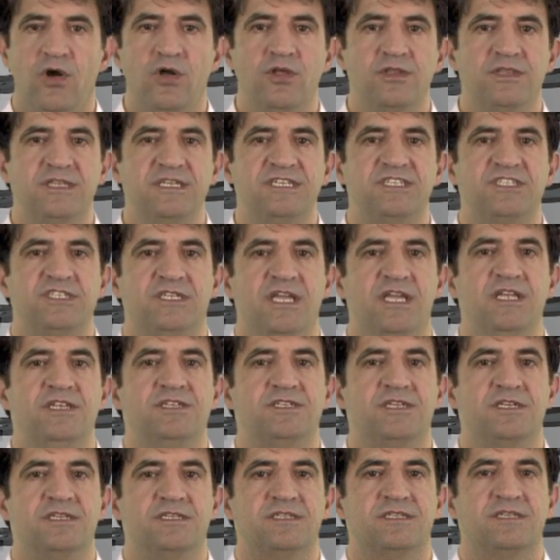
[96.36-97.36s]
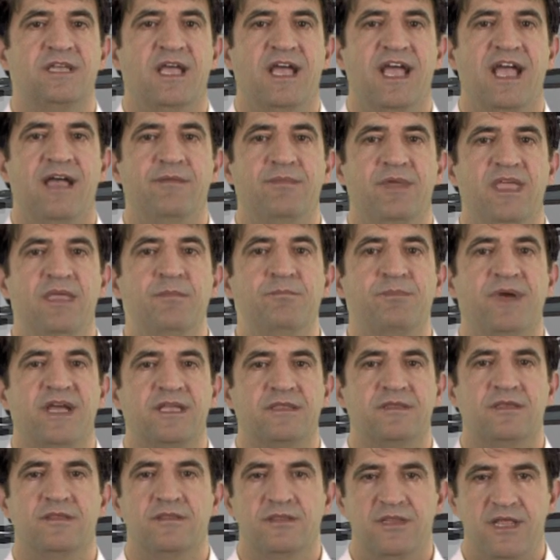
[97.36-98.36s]
All these changes have
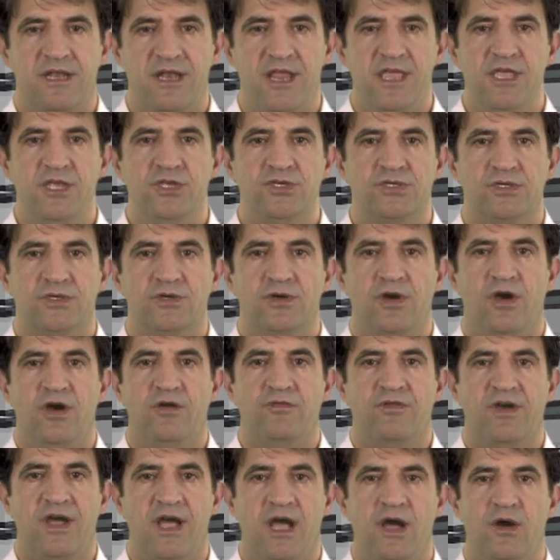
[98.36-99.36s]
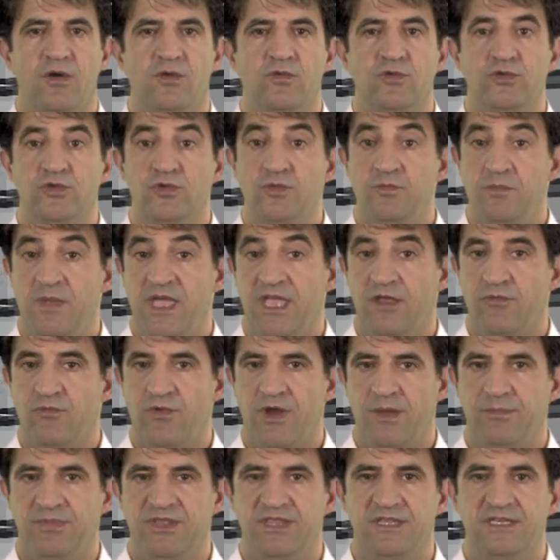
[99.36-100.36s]
impacted the nature of how to make
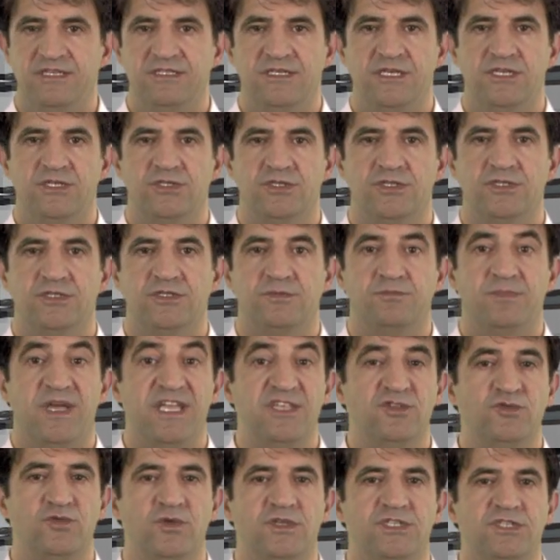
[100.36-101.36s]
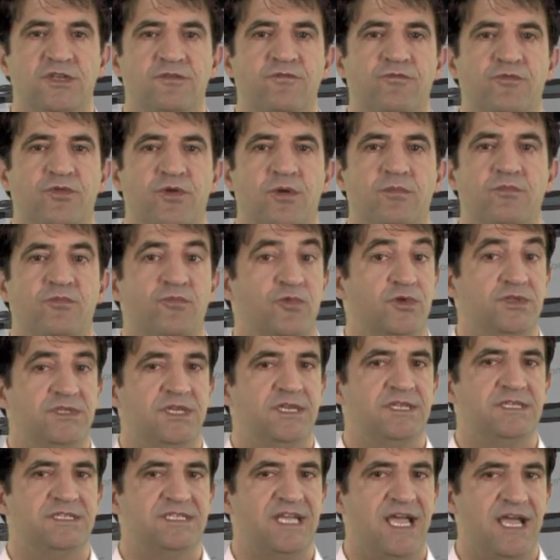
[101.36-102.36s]
rapid decisions by switching from
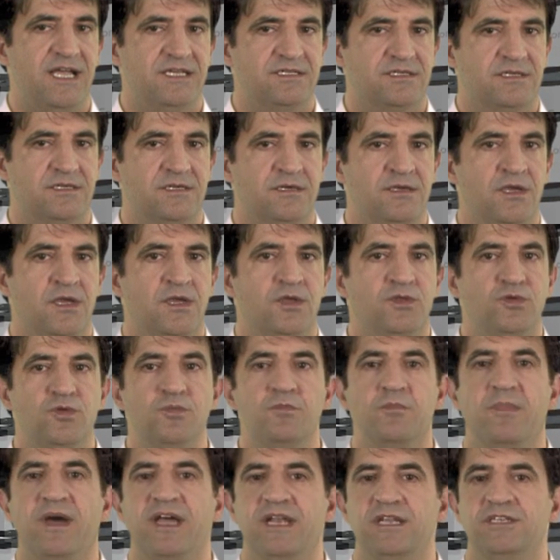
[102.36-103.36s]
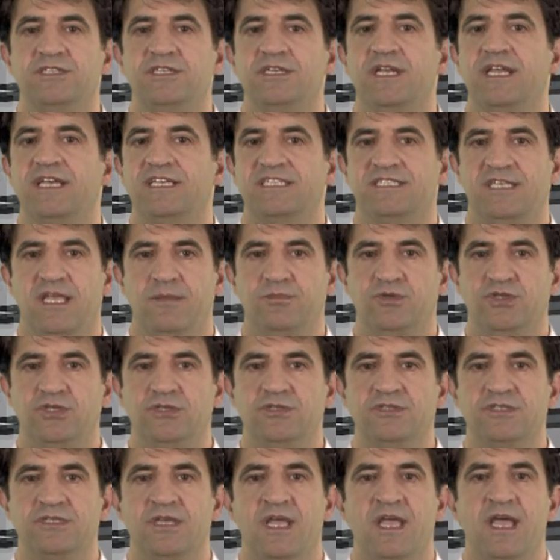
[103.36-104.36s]
routine tasks to managing
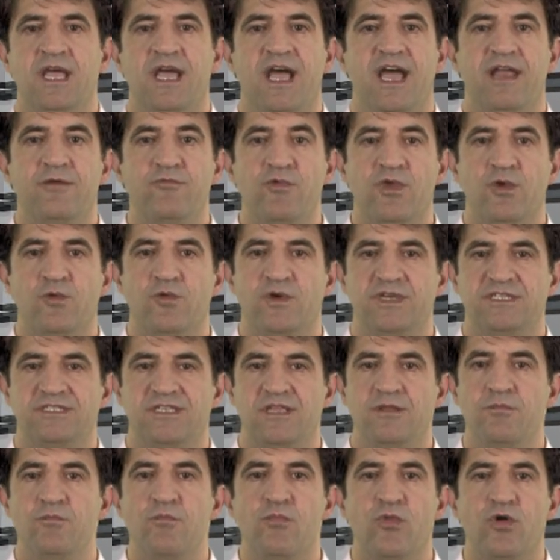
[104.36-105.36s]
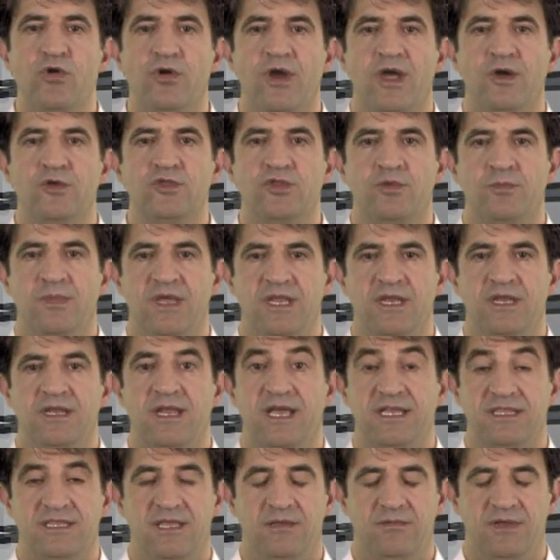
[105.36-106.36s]
exceptions and requesting more
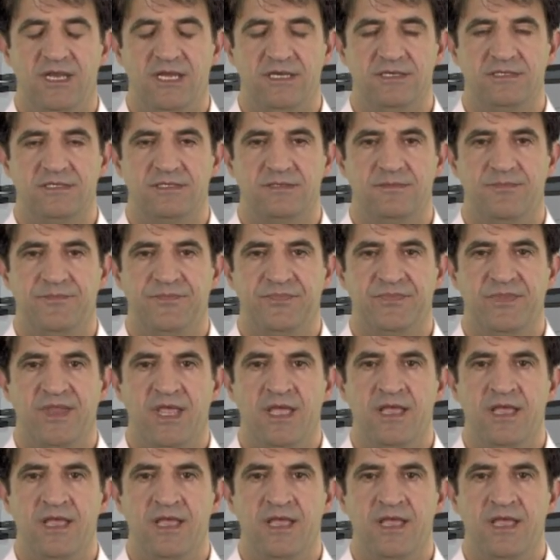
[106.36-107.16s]
automated activities.